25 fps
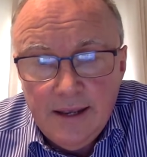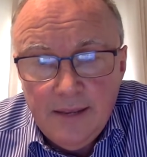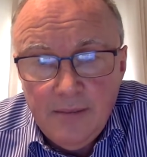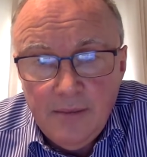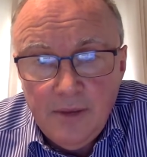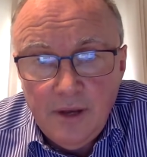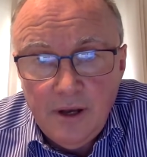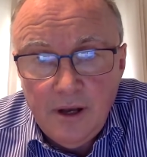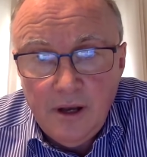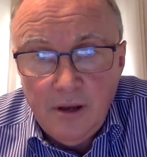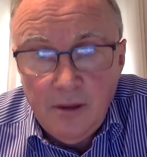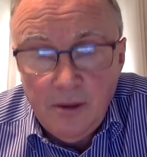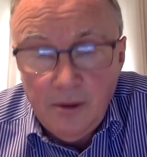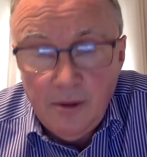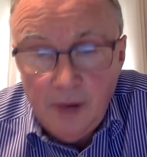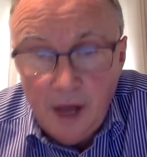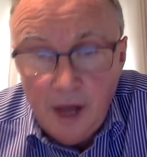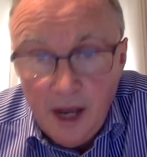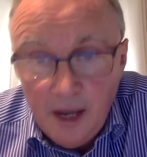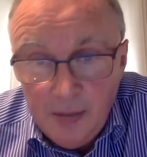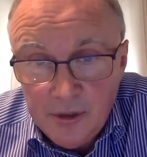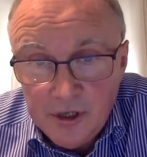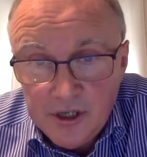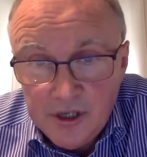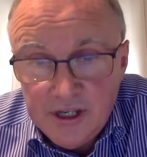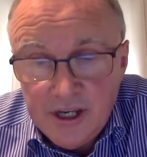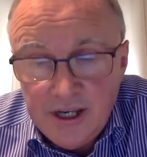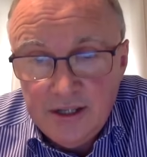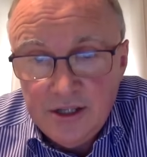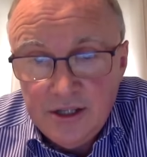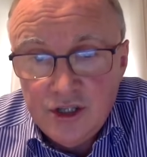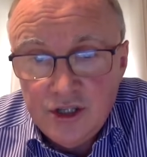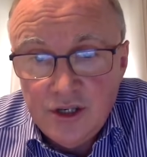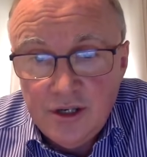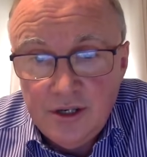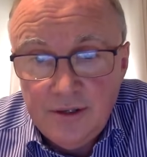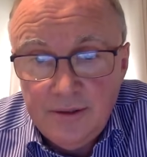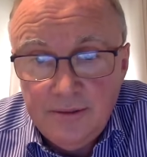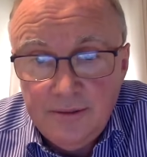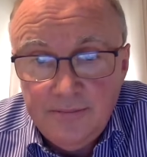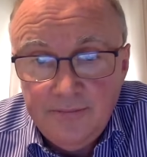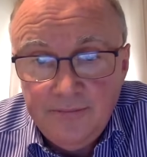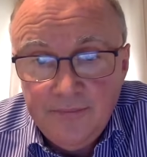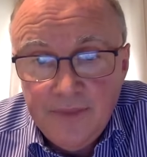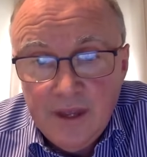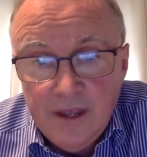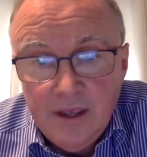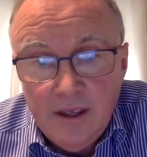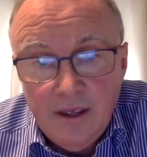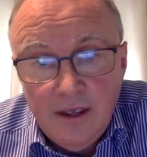um, hypertension,